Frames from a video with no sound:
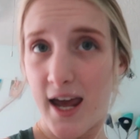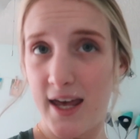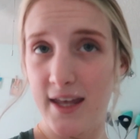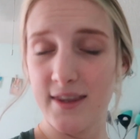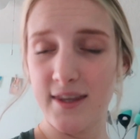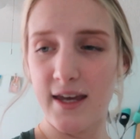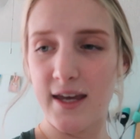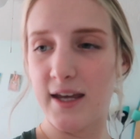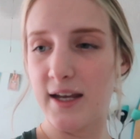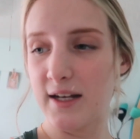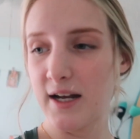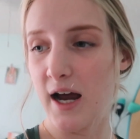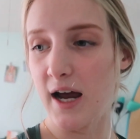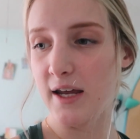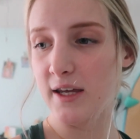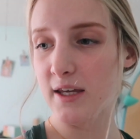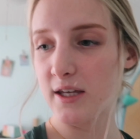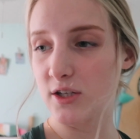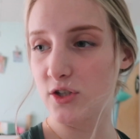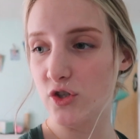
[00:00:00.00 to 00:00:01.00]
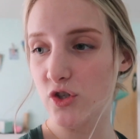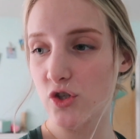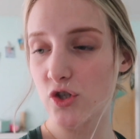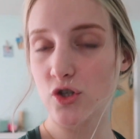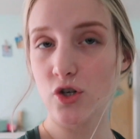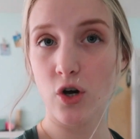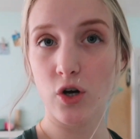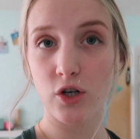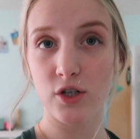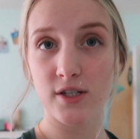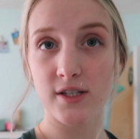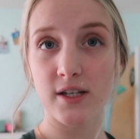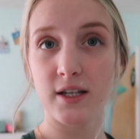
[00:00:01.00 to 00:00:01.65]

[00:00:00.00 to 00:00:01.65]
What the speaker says: and then I can start